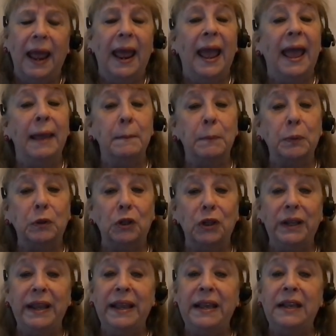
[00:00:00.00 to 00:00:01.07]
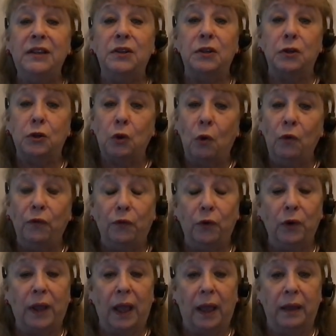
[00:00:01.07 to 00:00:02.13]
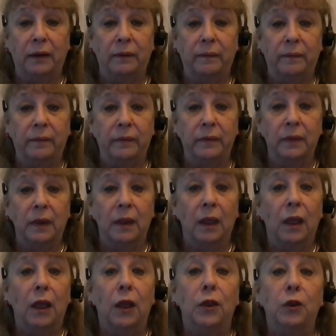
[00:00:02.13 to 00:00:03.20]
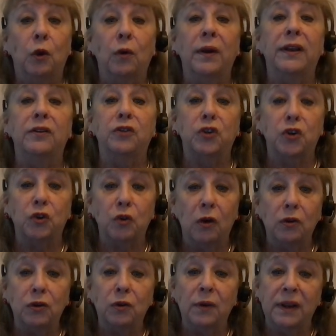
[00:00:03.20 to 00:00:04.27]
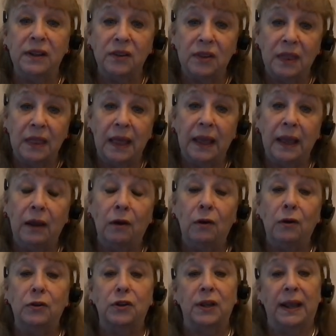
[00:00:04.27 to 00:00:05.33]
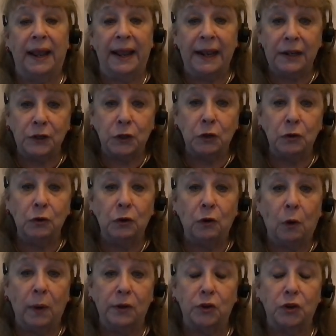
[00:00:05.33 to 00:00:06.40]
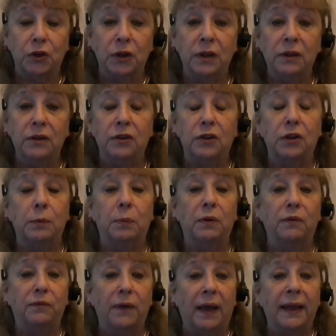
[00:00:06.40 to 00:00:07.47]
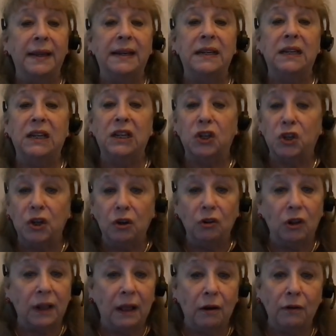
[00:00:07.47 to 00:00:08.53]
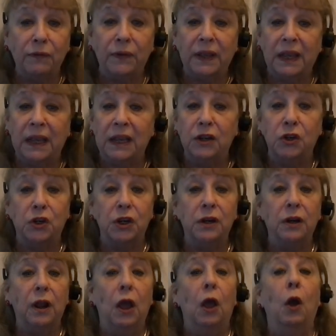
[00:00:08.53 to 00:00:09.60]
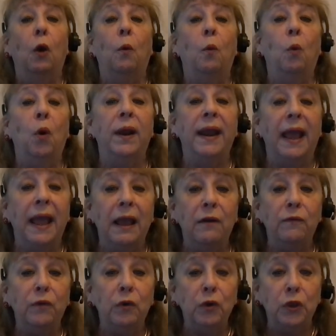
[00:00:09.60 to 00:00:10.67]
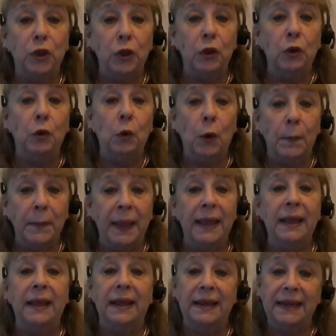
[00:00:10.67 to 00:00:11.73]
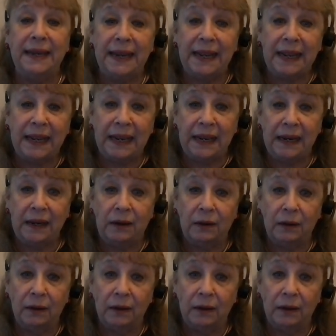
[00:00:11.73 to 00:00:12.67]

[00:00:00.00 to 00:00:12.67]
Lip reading: And please don't forget, your instructor is there to answer your questions, to provide additional clarification, whatever you may need.